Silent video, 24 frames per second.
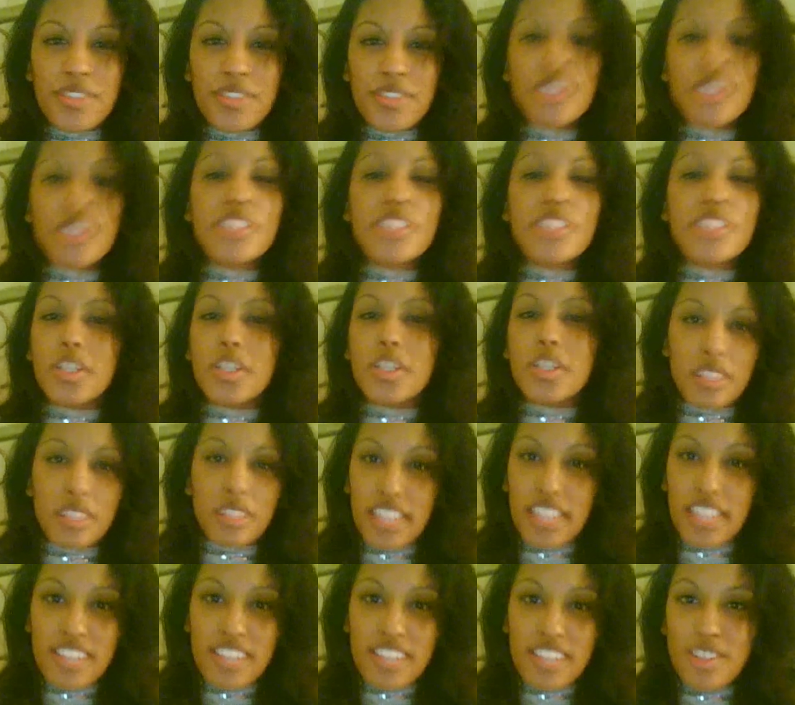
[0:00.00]
So don't deal
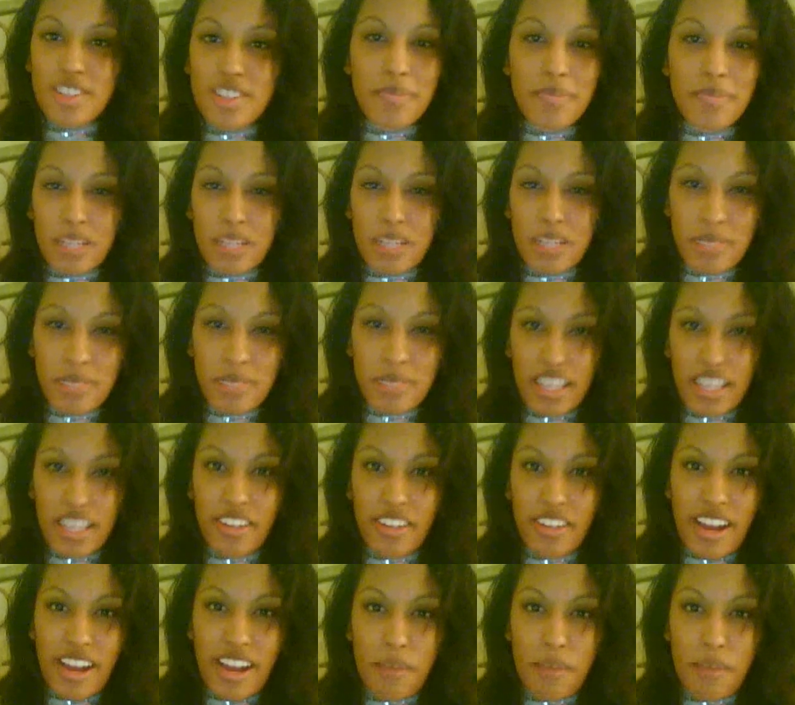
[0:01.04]
with that. Don't put up with that
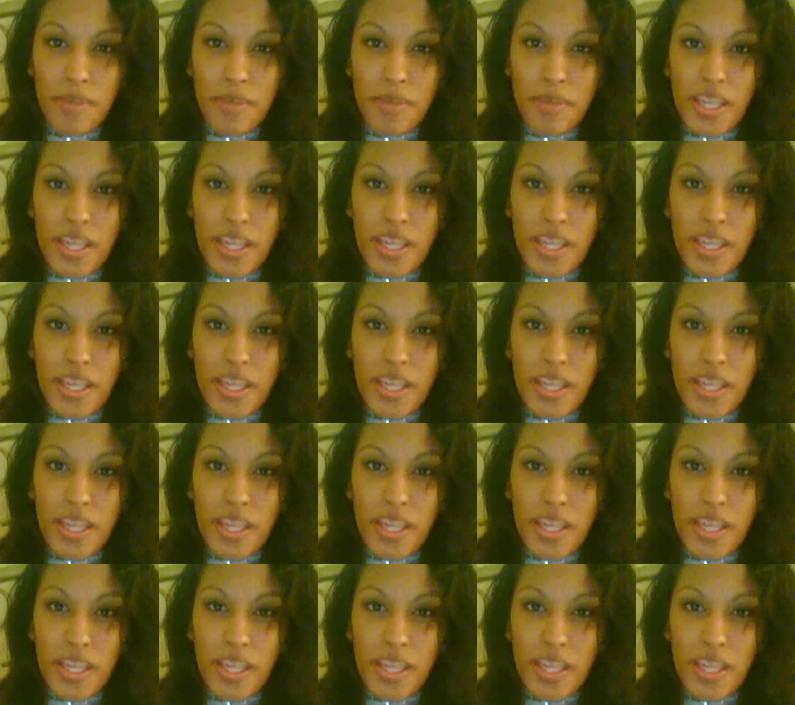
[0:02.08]
crap.